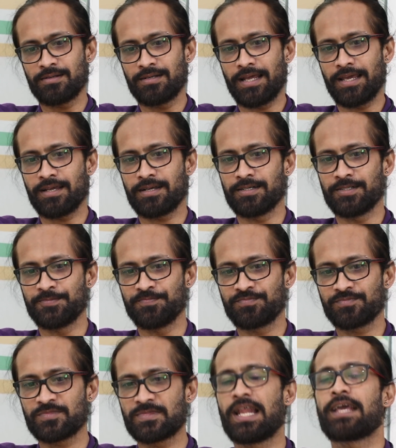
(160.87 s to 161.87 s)

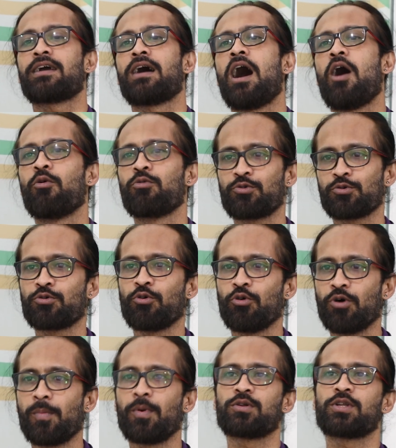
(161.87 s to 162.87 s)
like how to
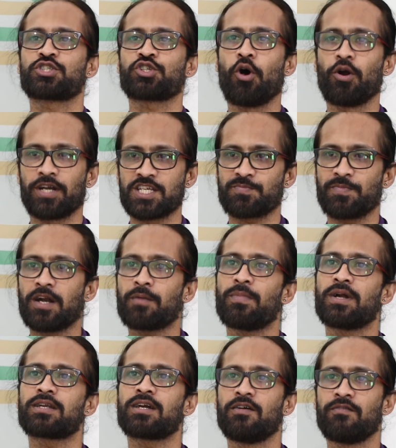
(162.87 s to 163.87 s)
go about the shortest part
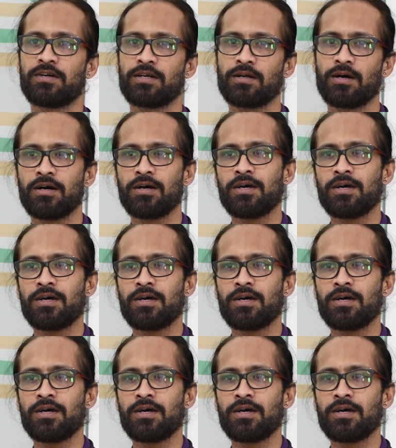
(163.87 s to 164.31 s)
but cover